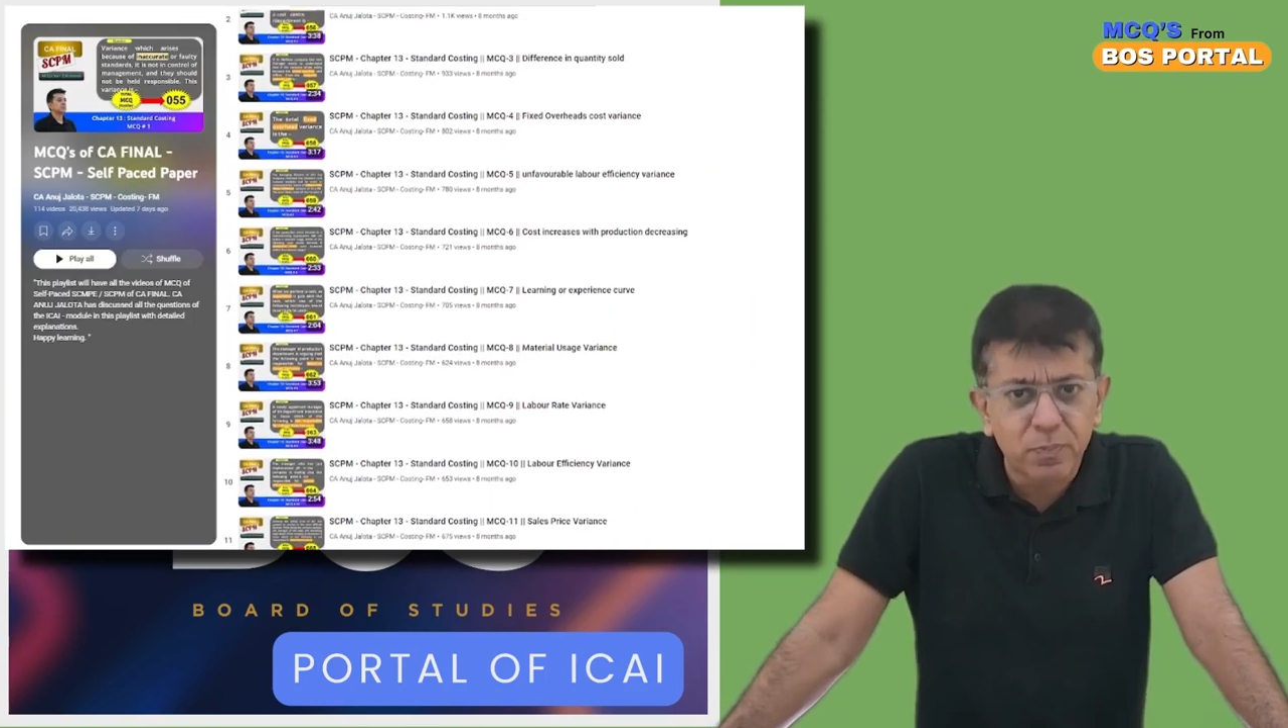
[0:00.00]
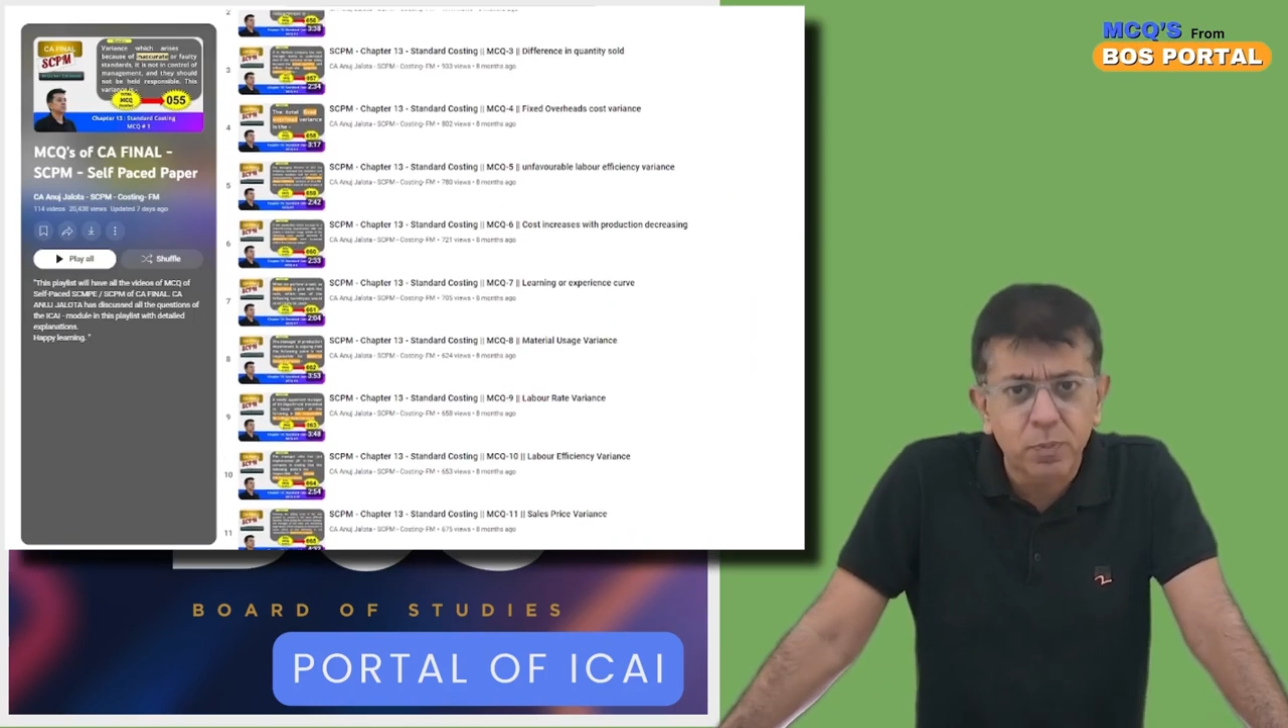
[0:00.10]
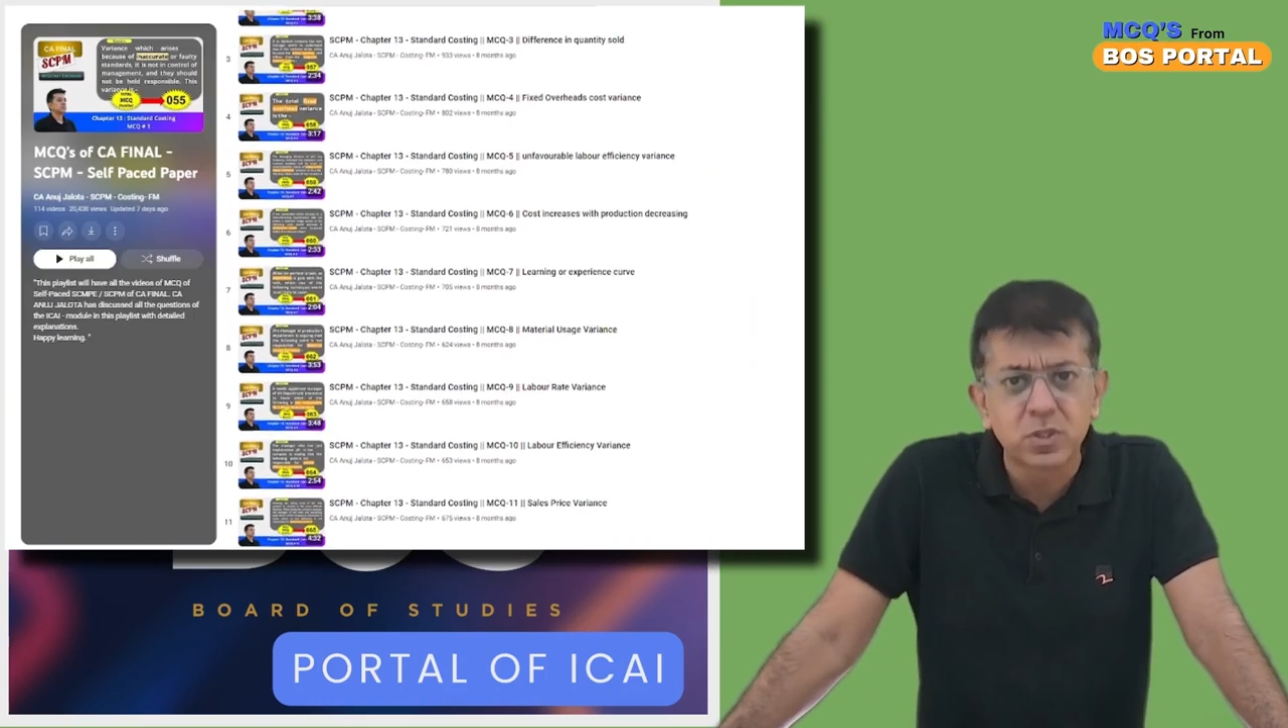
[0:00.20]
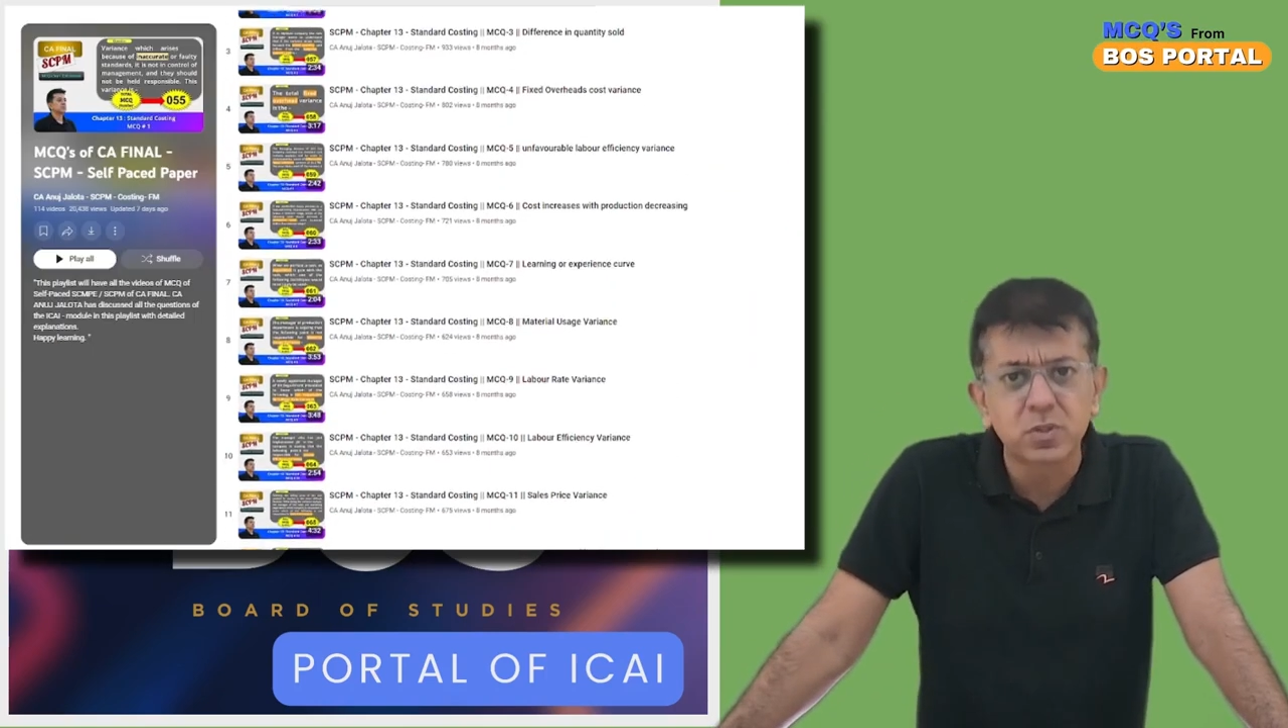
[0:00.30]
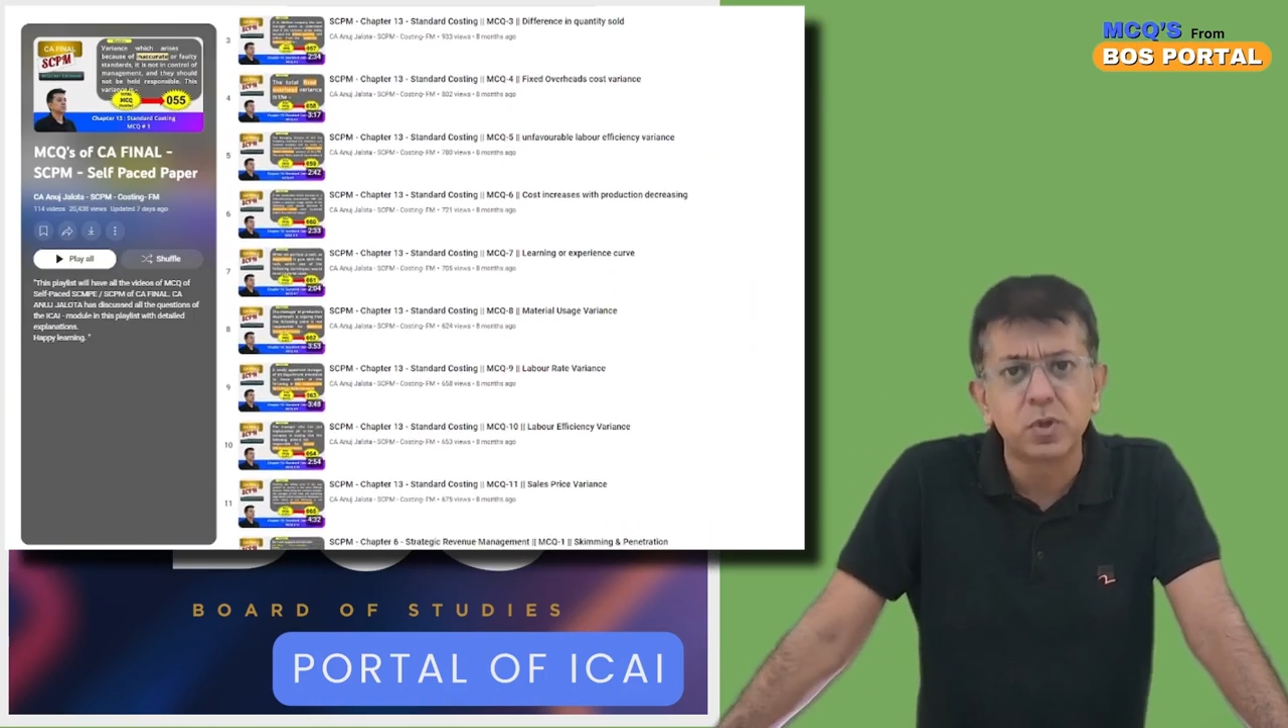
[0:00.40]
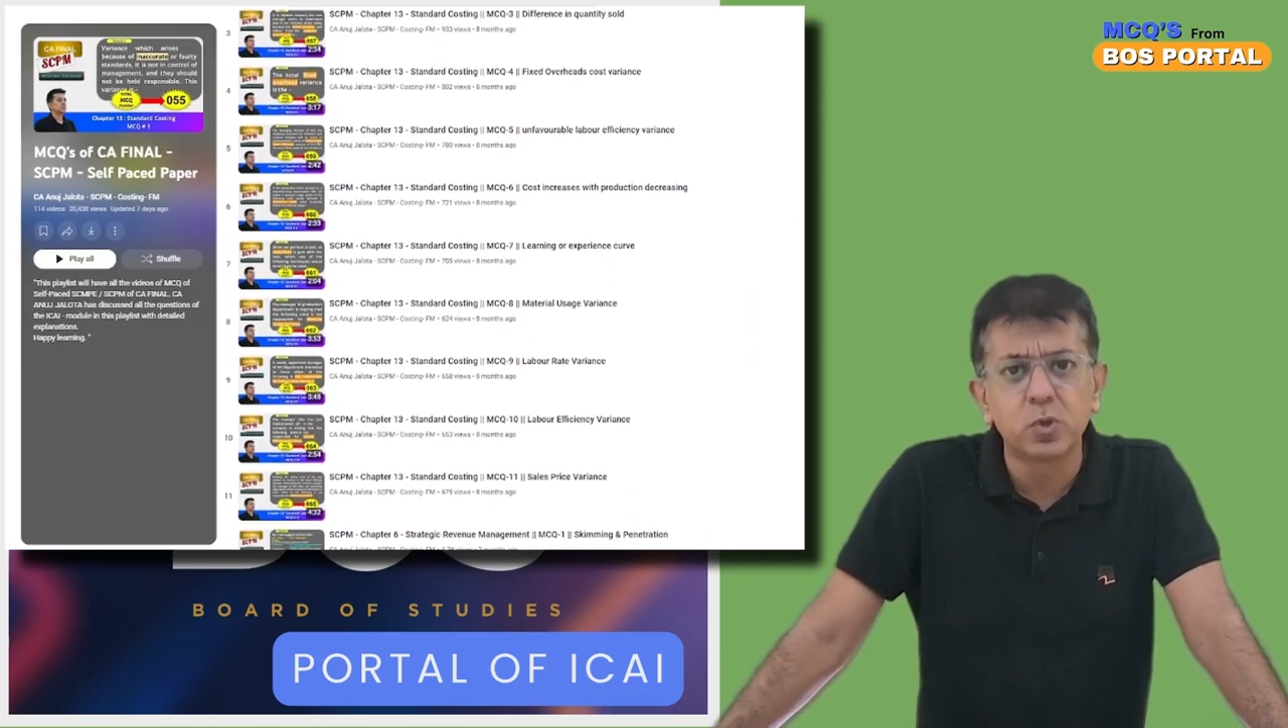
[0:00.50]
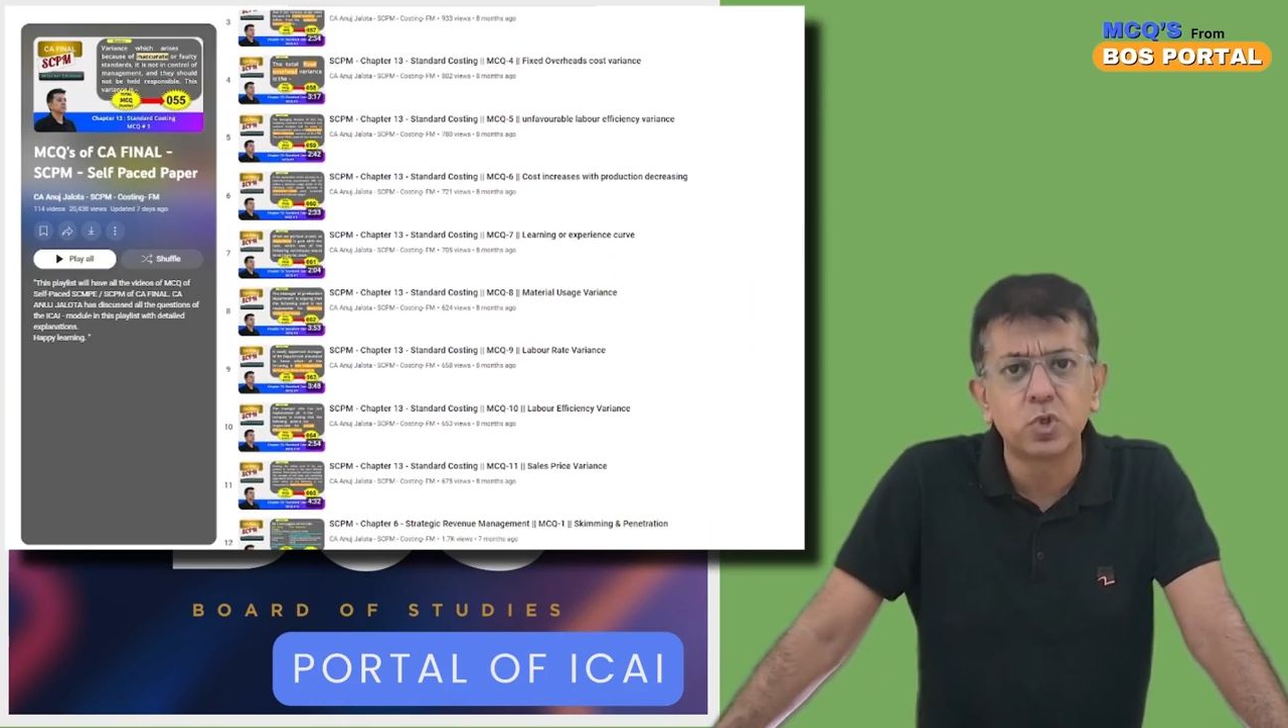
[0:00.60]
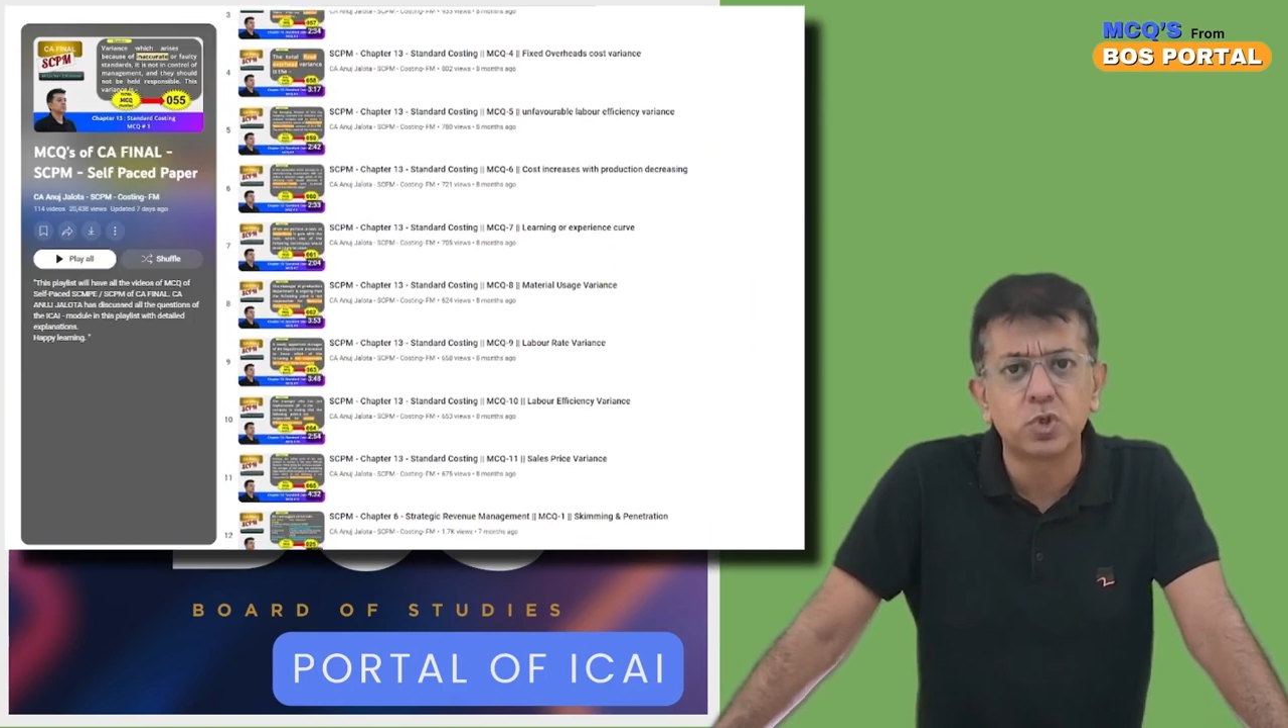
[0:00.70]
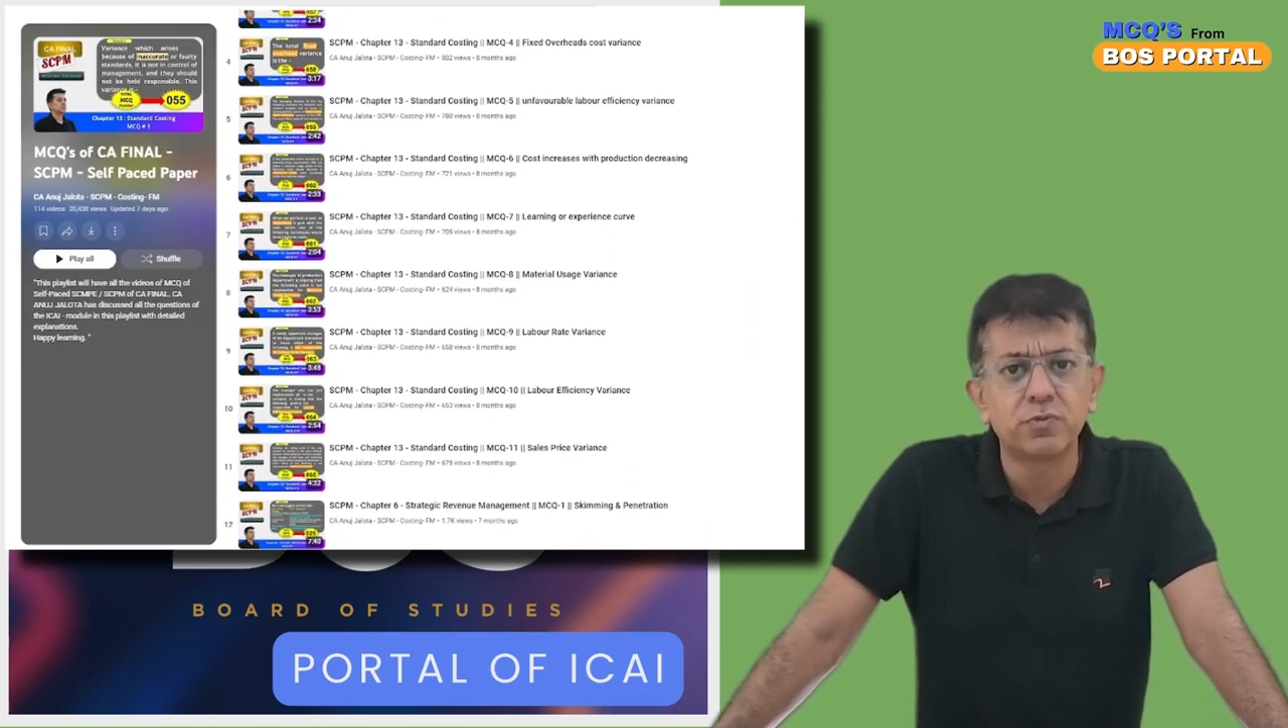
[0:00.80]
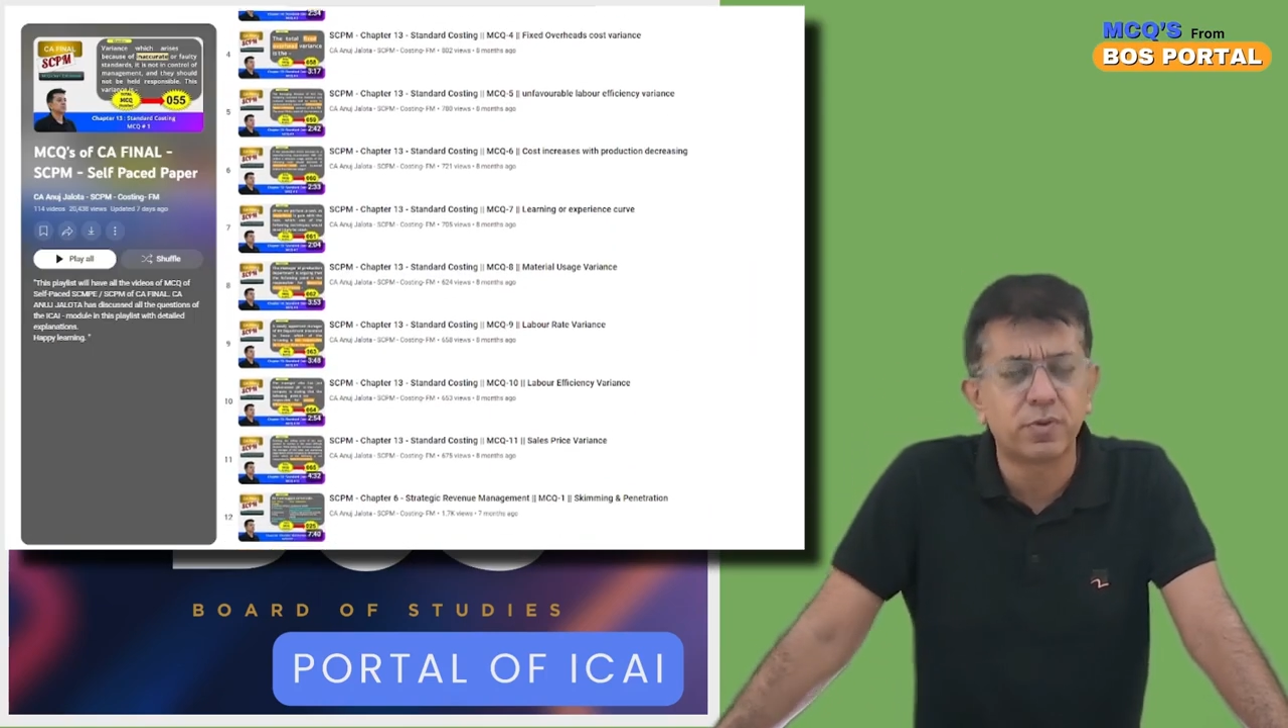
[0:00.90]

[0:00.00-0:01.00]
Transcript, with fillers: possible question